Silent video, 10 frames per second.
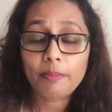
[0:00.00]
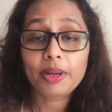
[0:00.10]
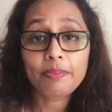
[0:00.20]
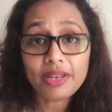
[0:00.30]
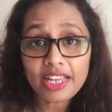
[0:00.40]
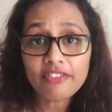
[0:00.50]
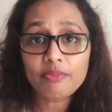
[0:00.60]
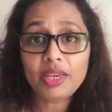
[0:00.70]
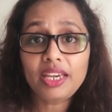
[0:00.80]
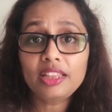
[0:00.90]
but believe
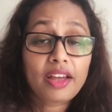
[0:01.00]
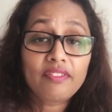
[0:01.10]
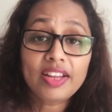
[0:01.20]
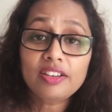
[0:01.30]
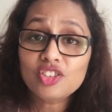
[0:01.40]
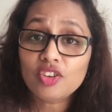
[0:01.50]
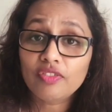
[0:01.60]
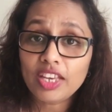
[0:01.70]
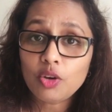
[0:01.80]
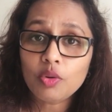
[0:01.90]
me, awareness of
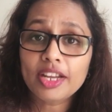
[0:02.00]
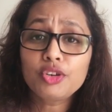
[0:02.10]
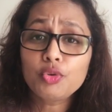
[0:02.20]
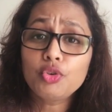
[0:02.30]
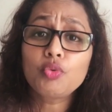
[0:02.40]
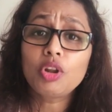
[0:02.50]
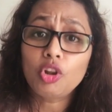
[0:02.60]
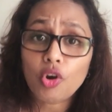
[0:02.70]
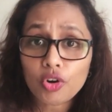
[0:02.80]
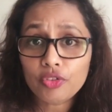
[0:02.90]
ego can do you a
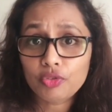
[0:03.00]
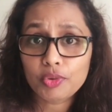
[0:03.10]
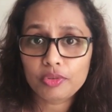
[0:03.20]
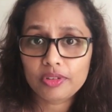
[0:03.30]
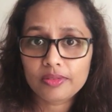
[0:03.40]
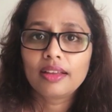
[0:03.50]
lot of good.